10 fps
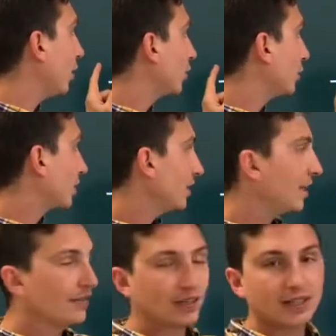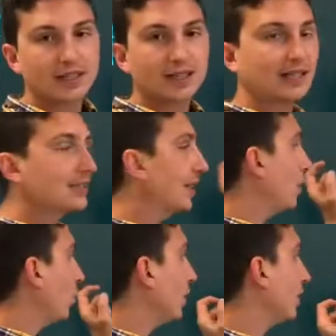111. That's
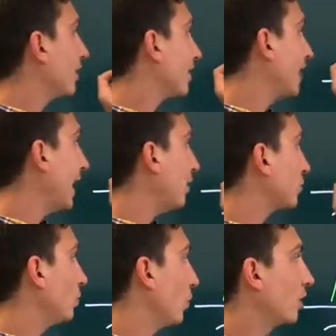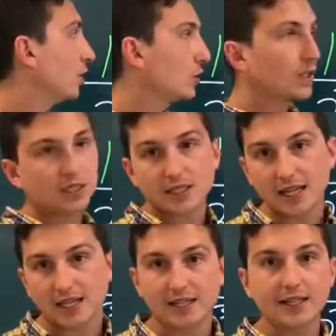not
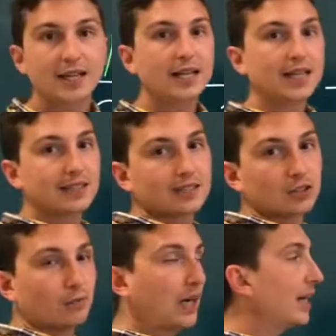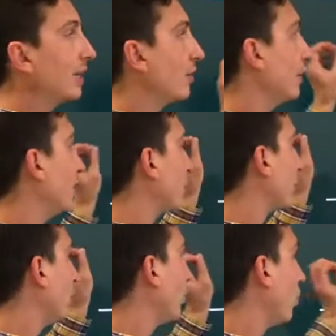1110. This is binary
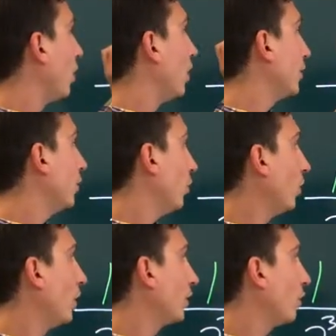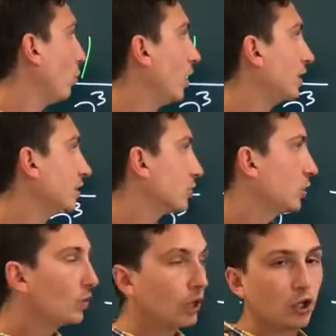number of
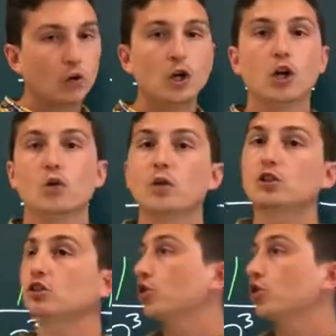1110, which is